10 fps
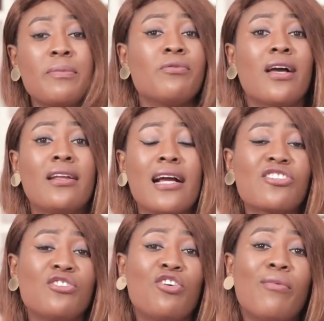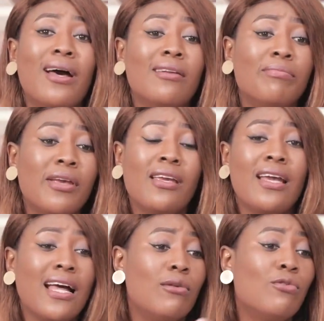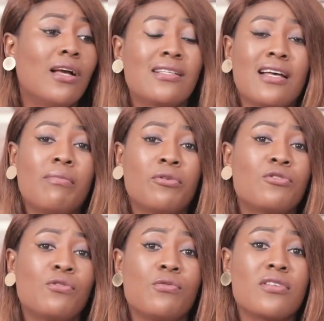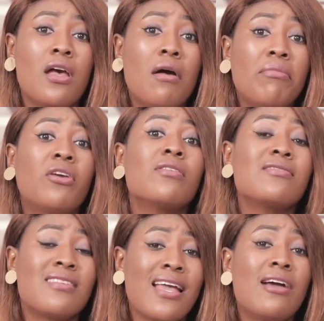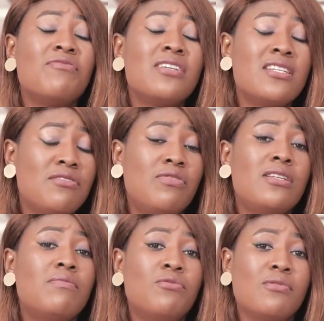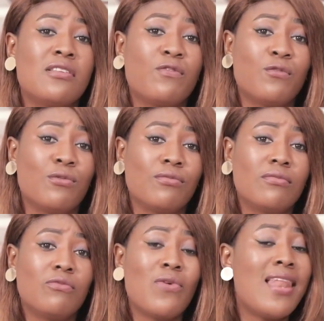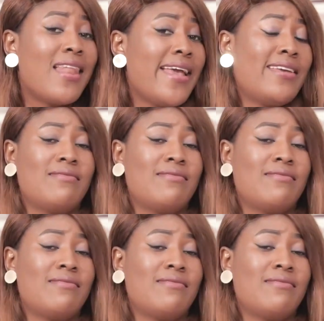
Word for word: People can actually come and pay and look at our potholes because they are really, really beautiful. Well, like,